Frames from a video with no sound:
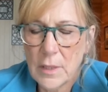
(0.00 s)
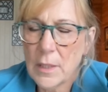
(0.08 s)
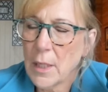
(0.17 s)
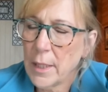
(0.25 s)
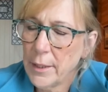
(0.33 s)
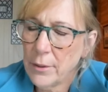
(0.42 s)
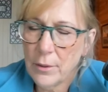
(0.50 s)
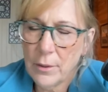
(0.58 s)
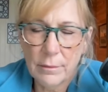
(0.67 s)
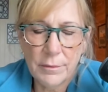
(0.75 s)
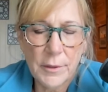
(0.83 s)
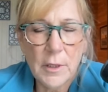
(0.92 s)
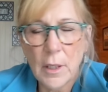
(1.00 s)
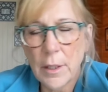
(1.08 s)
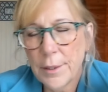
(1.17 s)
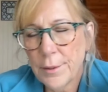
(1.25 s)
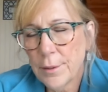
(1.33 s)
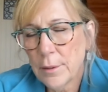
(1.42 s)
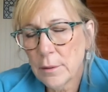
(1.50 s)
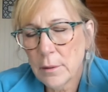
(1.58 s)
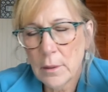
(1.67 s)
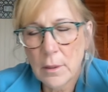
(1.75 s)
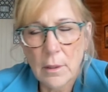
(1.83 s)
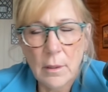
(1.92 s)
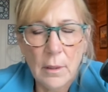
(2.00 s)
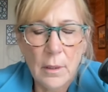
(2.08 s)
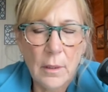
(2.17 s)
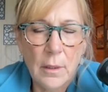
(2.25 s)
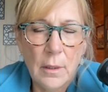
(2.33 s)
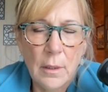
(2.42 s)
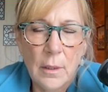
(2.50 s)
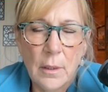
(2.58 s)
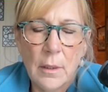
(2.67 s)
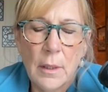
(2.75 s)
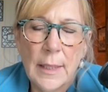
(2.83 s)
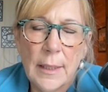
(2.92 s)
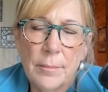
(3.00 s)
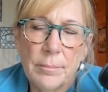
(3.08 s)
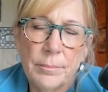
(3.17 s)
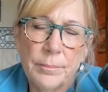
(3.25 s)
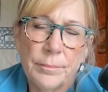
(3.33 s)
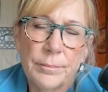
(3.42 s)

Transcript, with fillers: tired. I feel tired. Um,